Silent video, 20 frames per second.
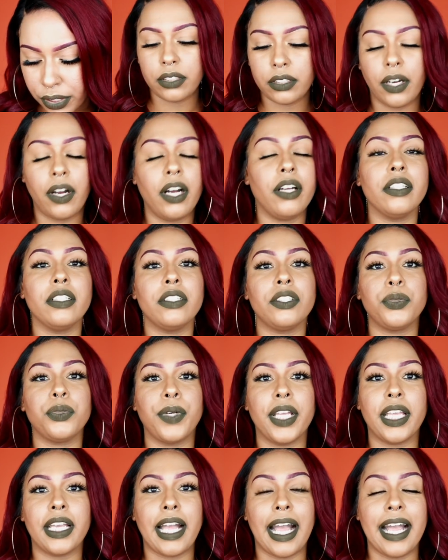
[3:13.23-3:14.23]
So on this
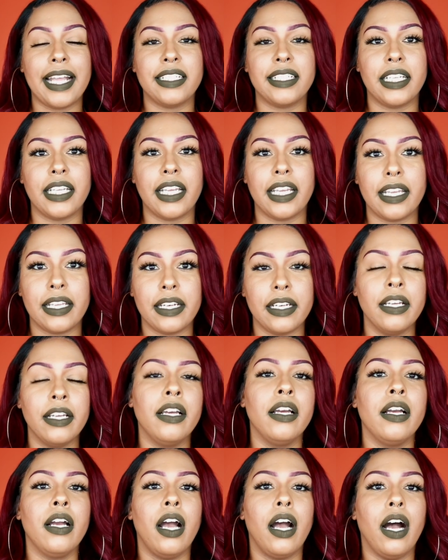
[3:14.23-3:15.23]
wig, I
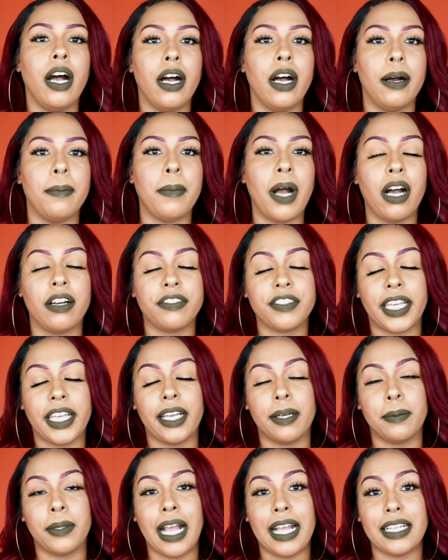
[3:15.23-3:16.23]
did, off
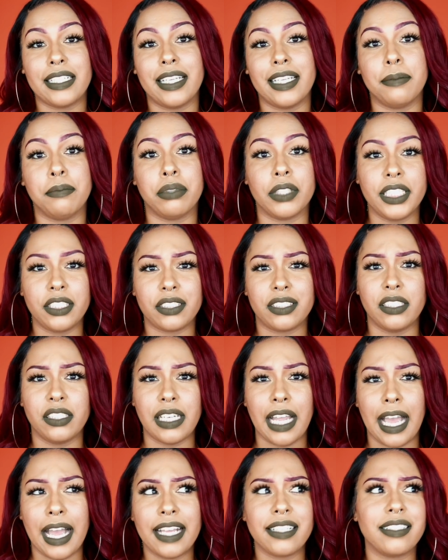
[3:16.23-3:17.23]
camera, I did bleach the
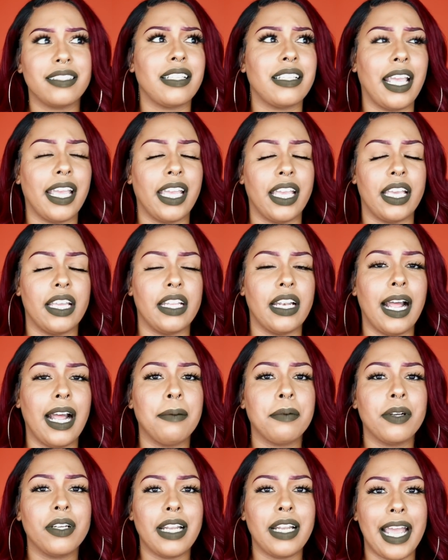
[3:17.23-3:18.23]
knots, and
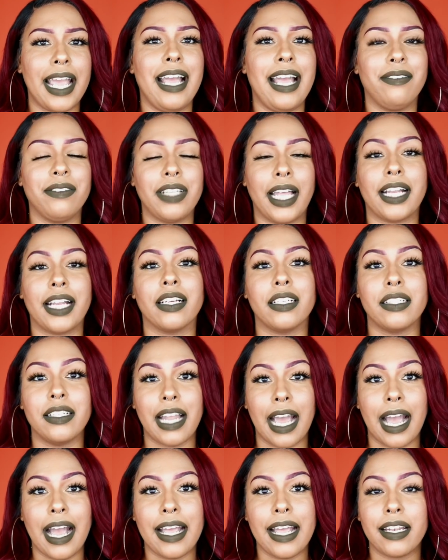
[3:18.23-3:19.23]
I'm gonna have like a
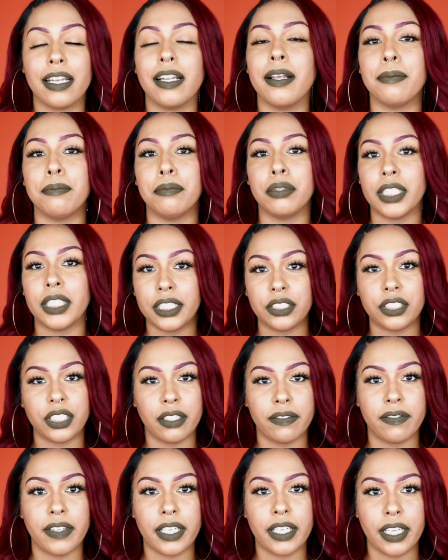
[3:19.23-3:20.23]
knot
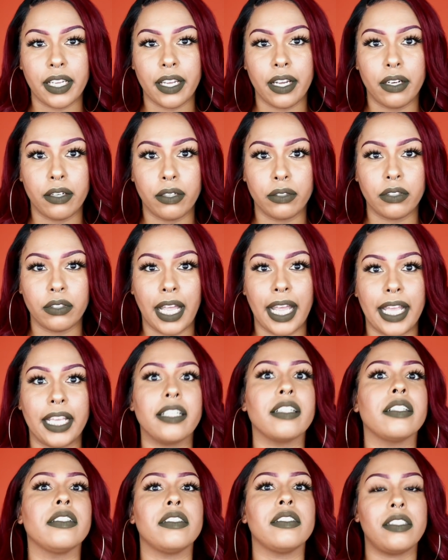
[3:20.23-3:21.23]
bleaching video,
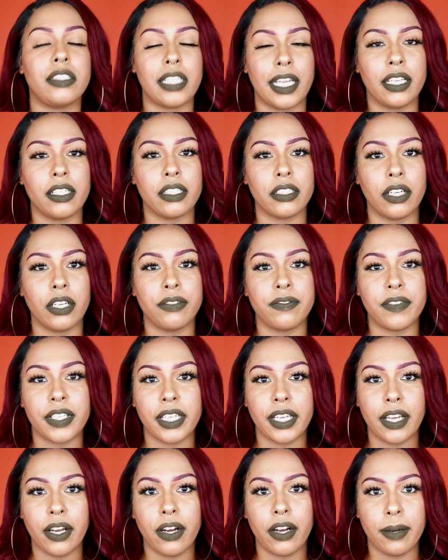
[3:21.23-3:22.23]
like standalone
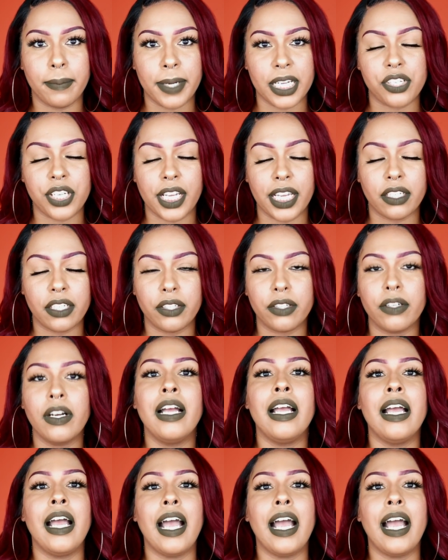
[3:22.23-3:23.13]
video on my channel.